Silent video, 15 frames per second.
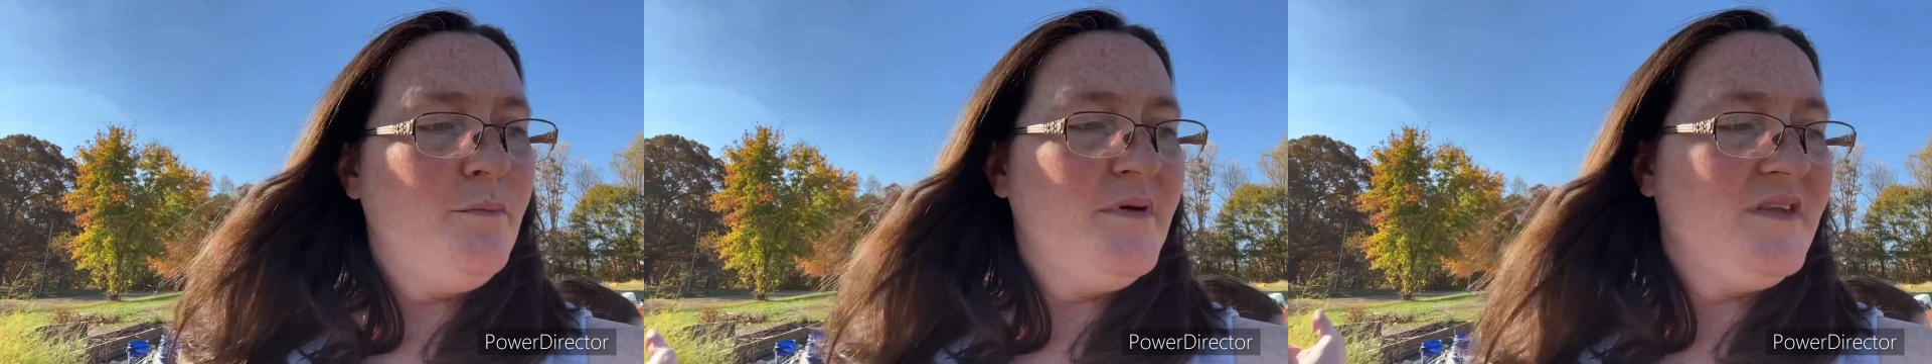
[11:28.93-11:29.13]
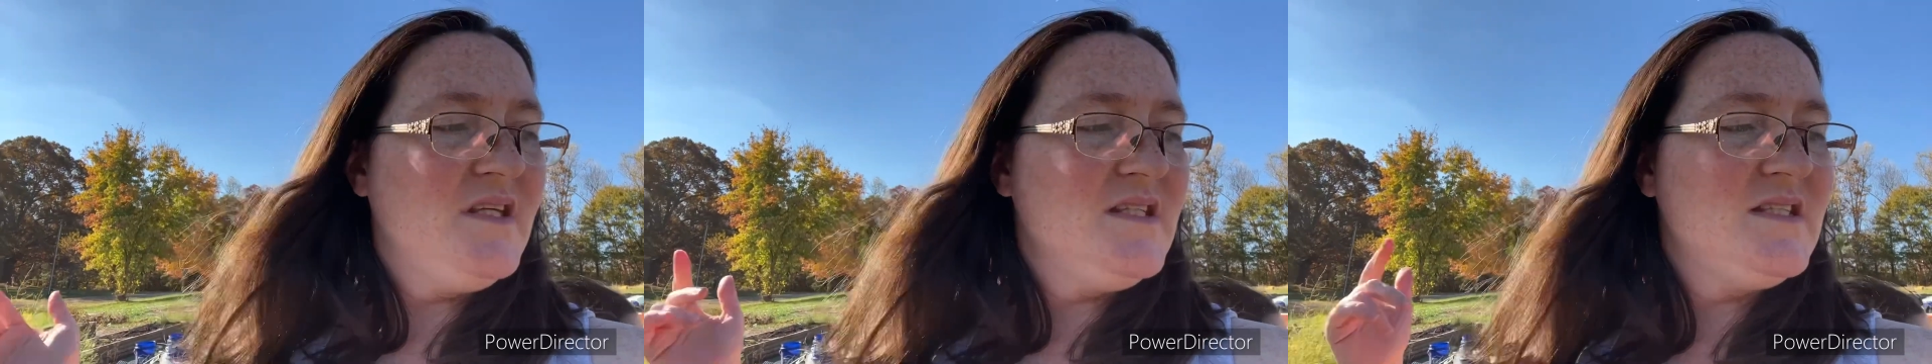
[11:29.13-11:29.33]

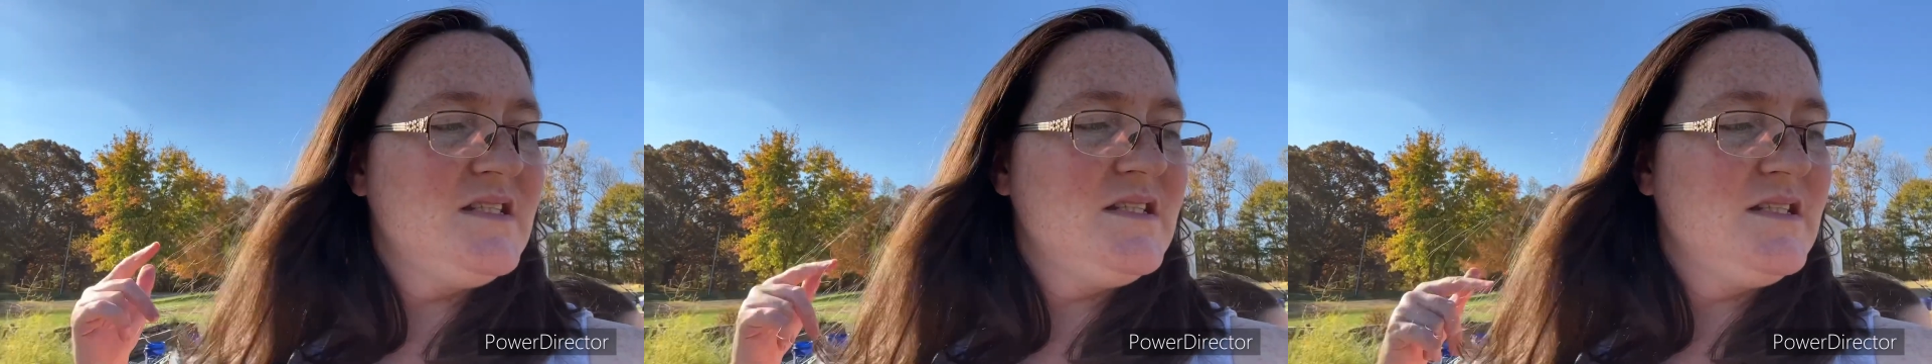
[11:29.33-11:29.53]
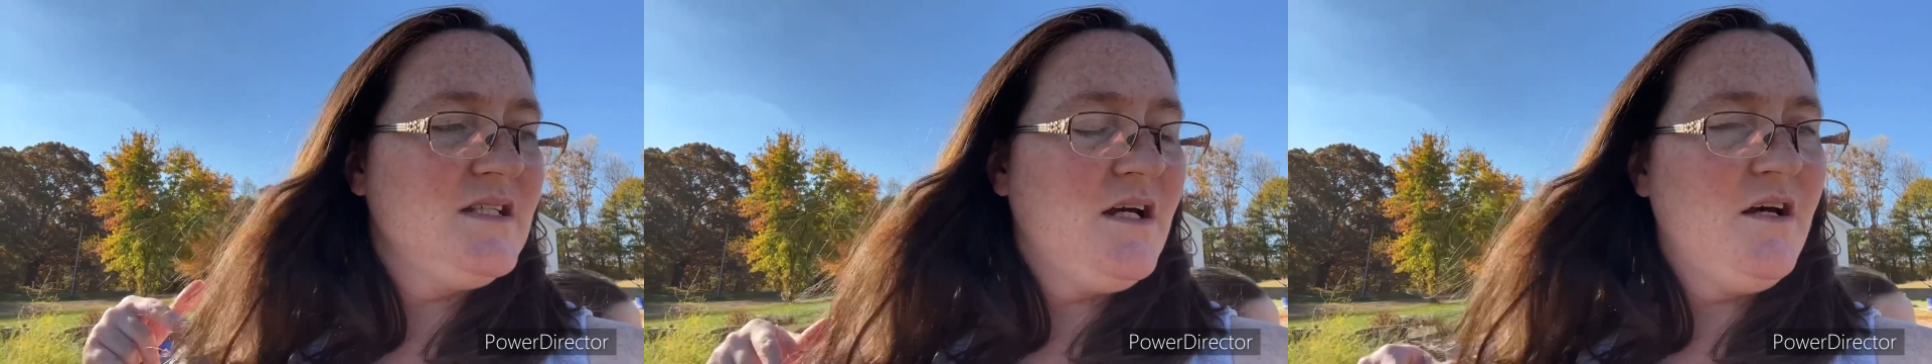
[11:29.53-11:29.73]
but
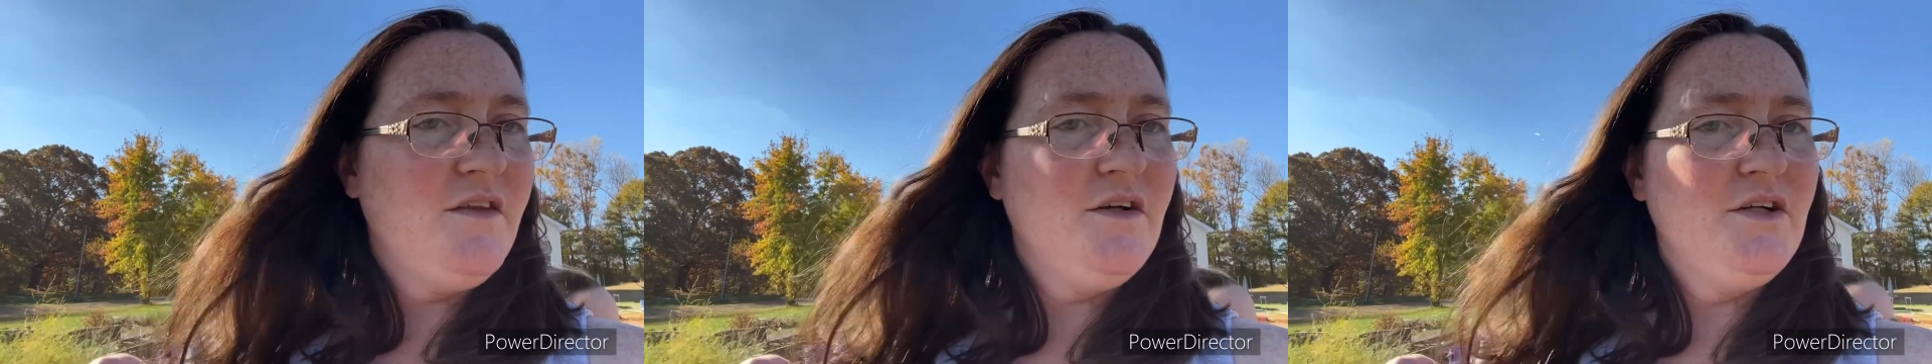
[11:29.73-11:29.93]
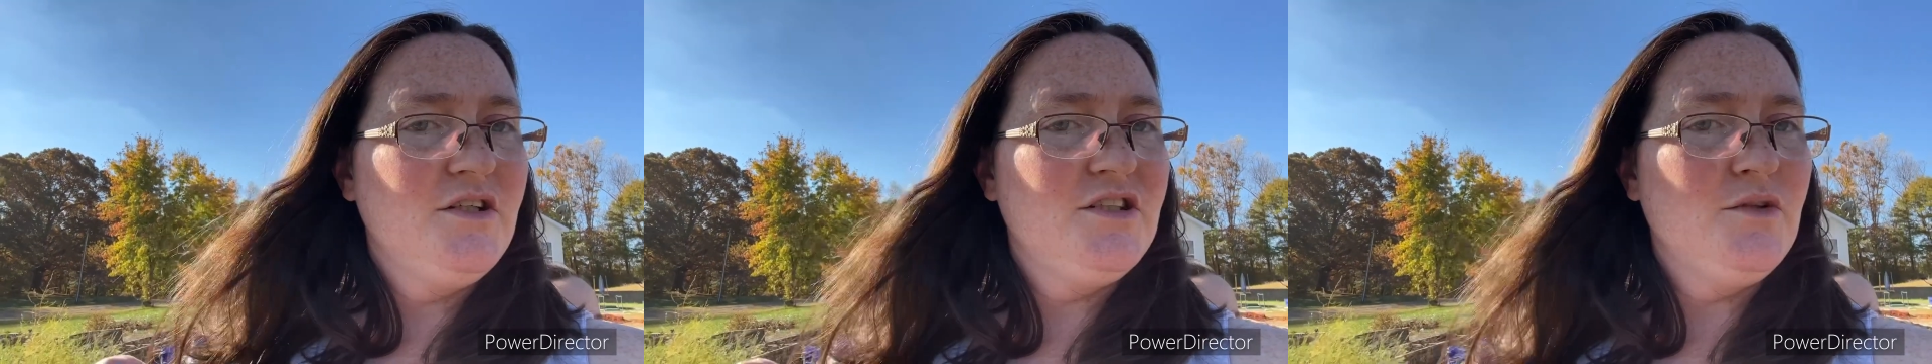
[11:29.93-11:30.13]
this
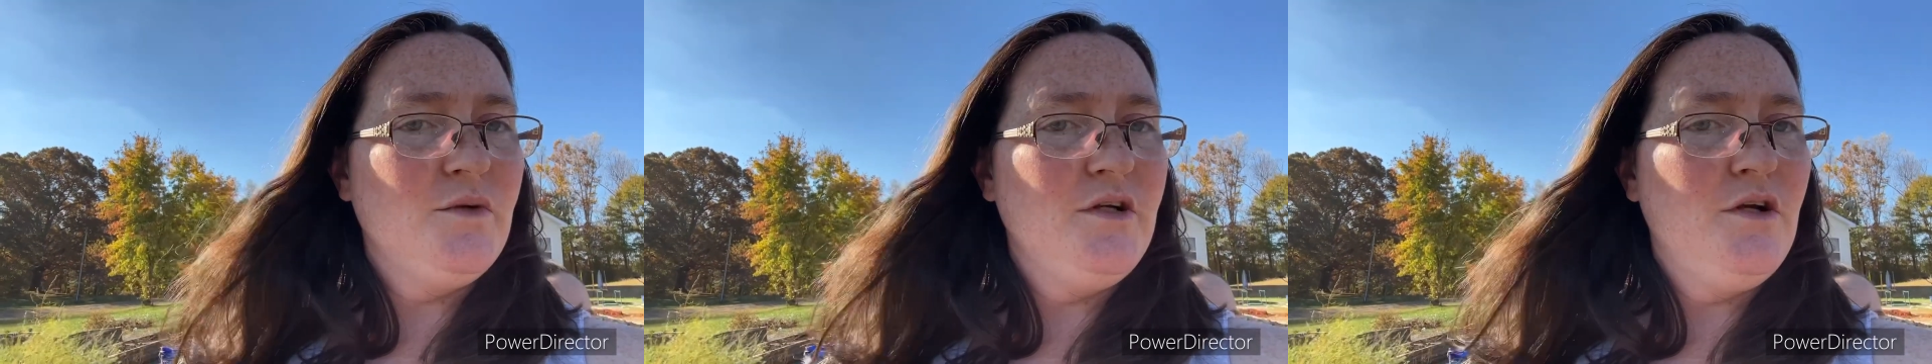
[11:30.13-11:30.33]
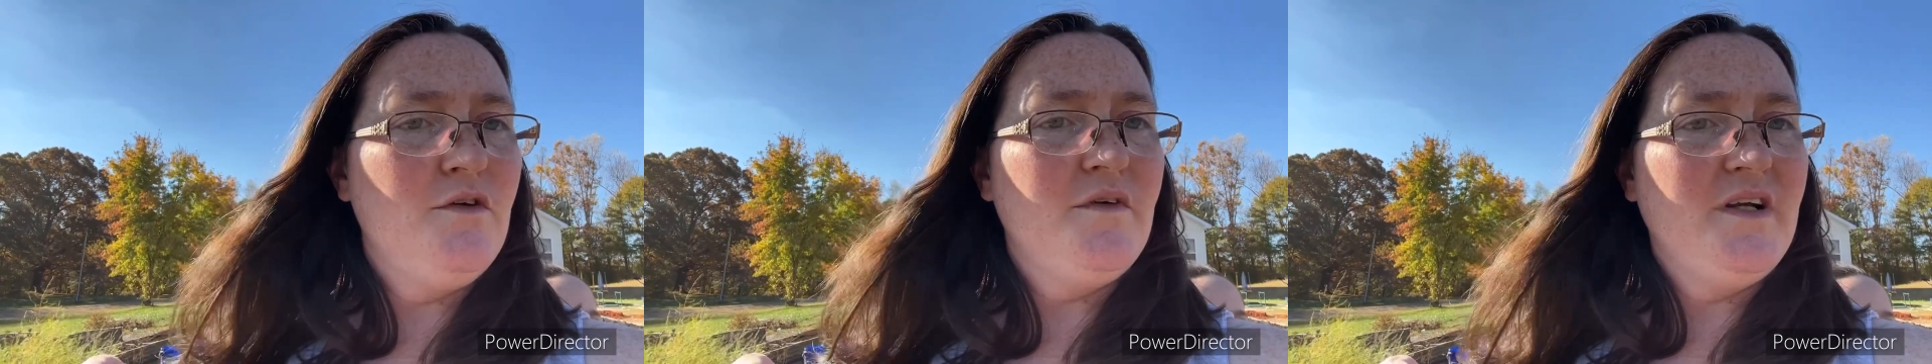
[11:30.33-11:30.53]
other
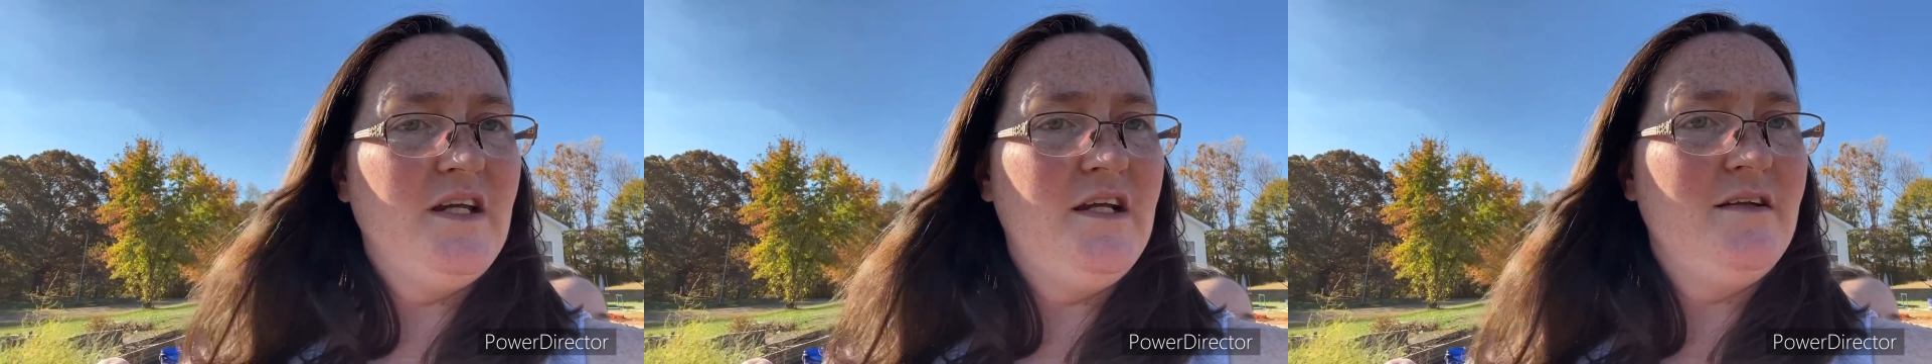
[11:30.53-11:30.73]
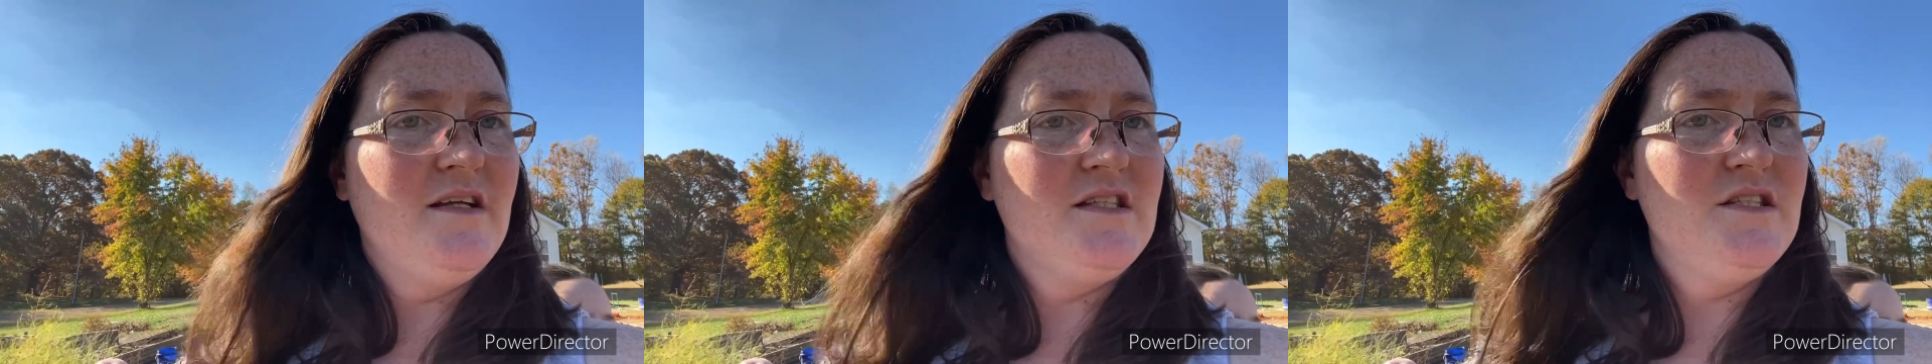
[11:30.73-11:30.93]
soil over
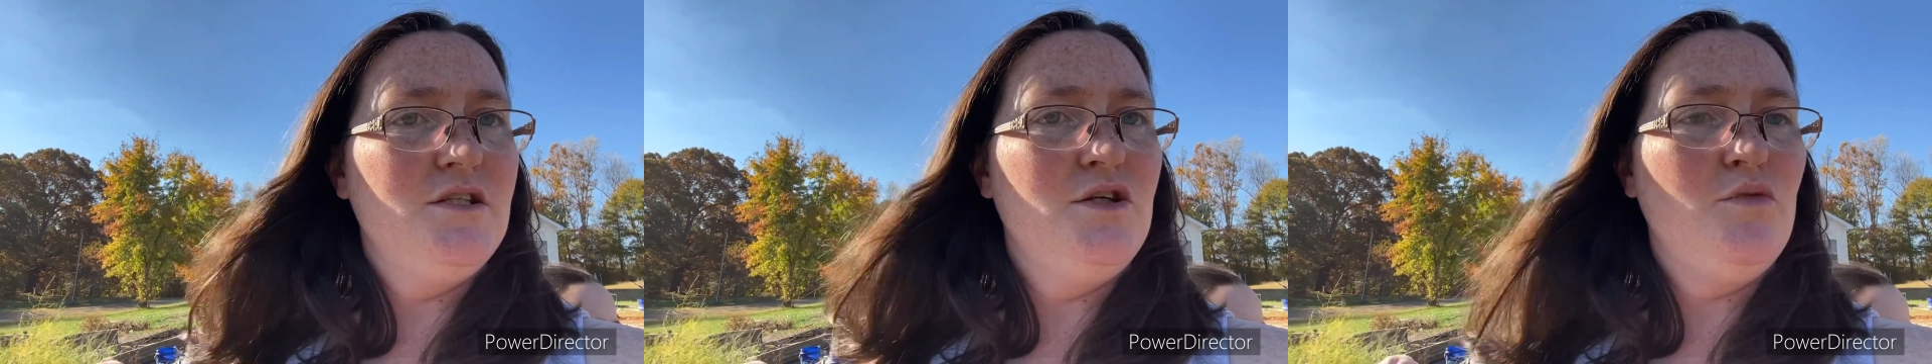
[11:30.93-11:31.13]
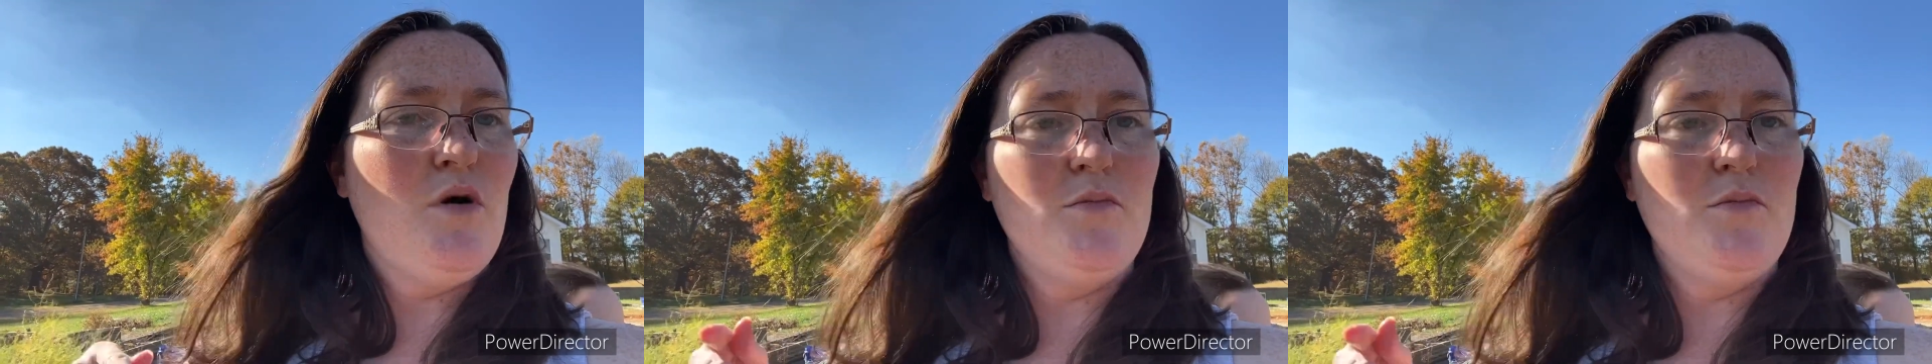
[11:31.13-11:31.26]
here that's new,